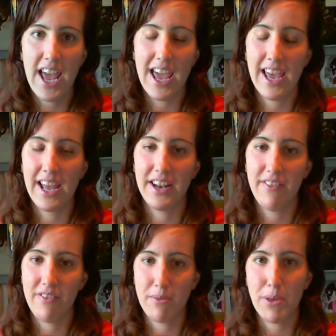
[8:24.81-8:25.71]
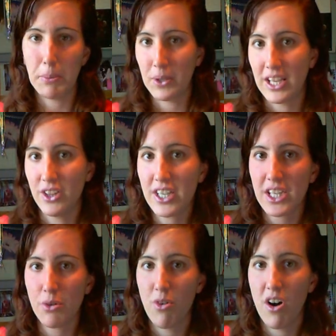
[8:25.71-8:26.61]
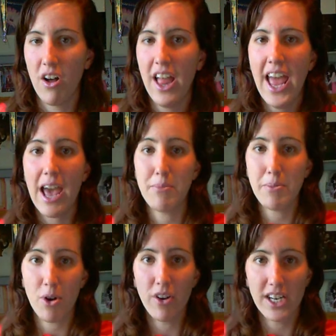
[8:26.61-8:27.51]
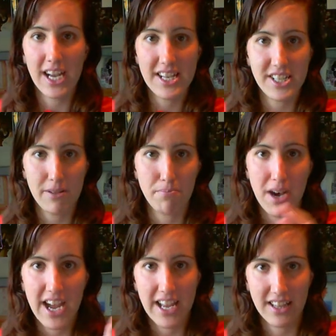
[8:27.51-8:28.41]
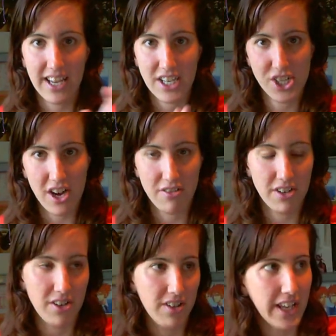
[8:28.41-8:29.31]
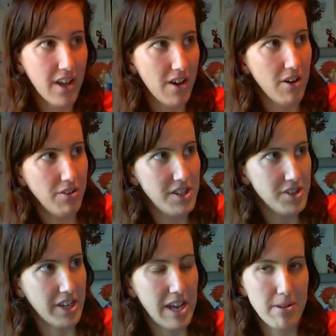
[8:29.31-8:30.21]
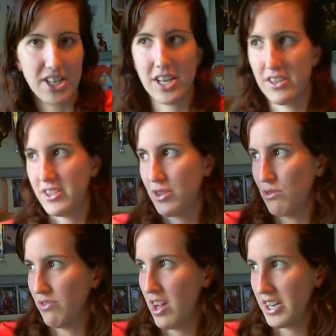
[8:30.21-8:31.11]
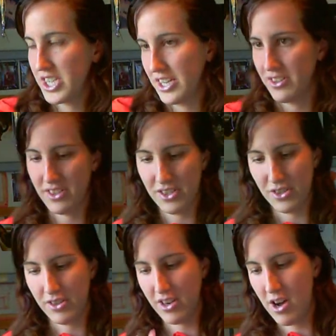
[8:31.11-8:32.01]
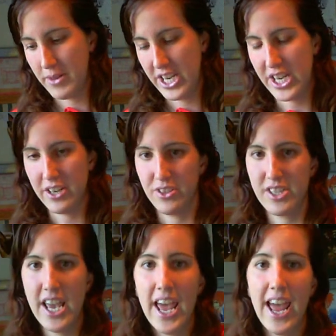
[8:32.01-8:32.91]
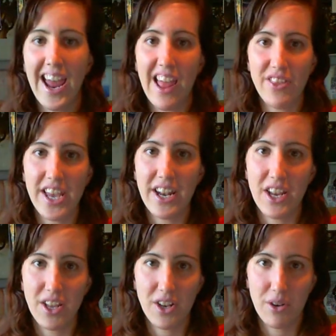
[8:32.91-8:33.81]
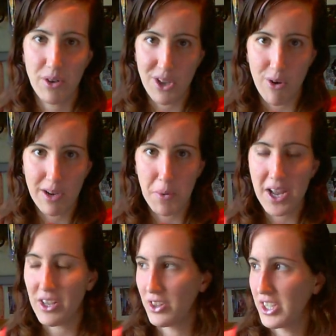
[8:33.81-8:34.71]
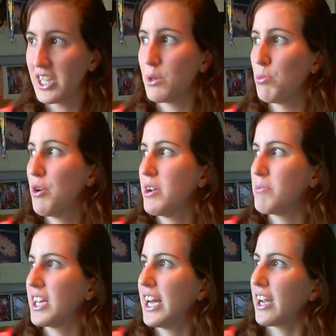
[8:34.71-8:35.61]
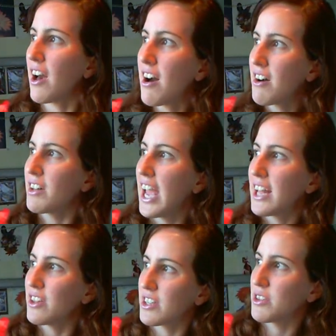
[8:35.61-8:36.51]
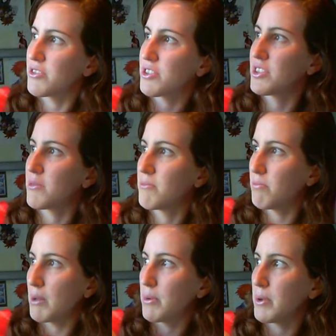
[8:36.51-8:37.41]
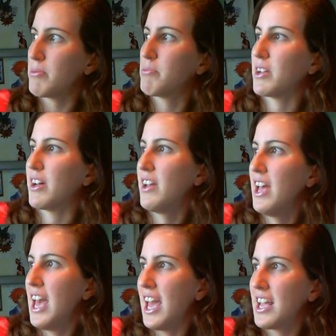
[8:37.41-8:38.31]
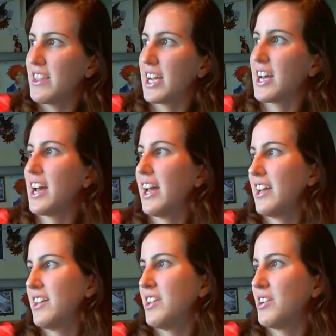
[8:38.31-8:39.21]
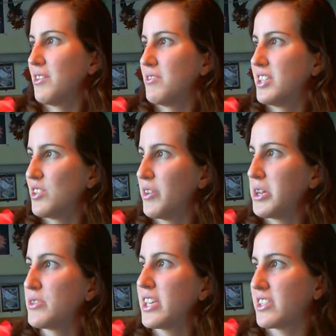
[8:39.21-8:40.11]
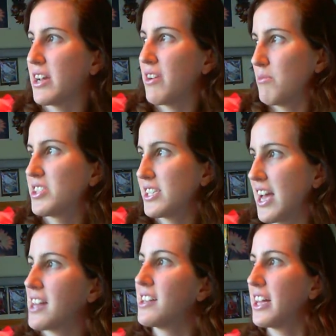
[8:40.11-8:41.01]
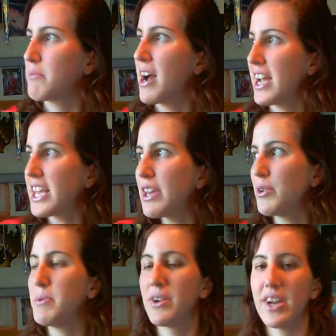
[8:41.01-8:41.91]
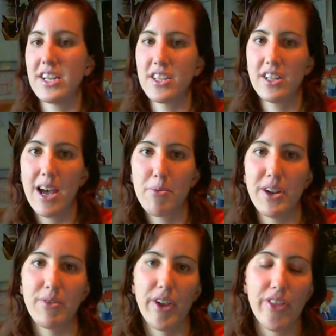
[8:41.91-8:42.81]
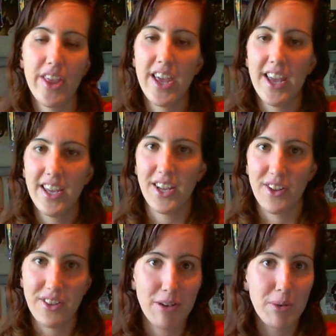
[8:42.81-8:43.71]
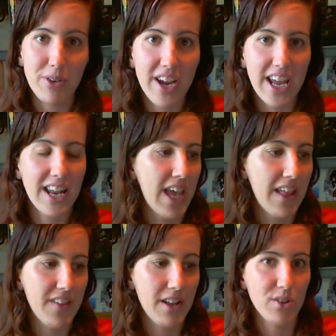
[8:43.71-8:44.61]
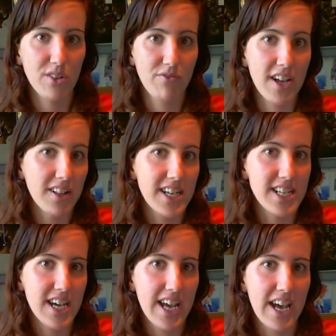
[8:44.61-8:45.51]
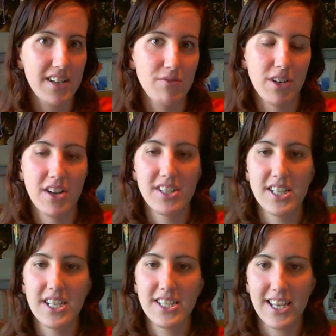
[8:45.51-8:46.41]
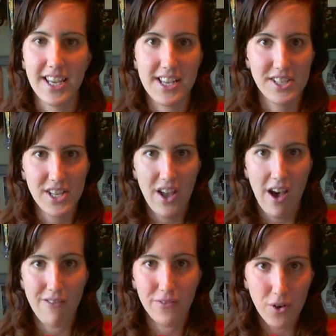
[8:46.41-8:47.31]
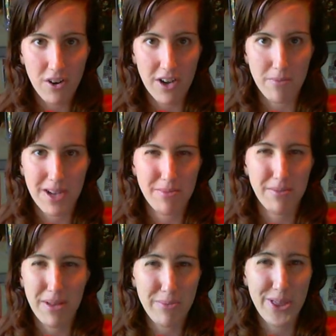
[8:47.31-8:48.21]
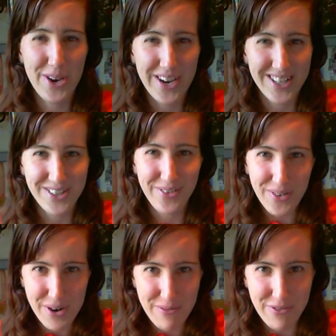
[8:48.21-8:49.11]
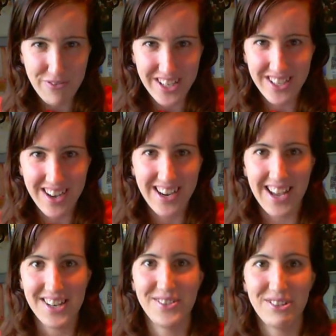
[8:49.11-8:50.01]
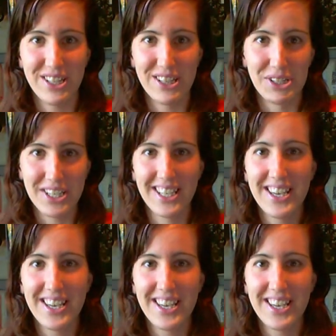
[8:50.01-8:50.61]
And then people can look at the wall and maybe organize it by like genre, you know, like, oh, these are gaming channels, these are vlog channels, these are comedy channels. And then, you know, when you walk by, you can look at the board and be like, oh, hey, look, those are some blah, blah, blah, blah, blah. Hey, that guy, you know, does videos that sound almost exactly like mine. He would be great to collaborate with. You know, that'd be great. And then the final idea I had in regards to this is a forum. I mean, maybe there is a forum for VidCon. I didn't really look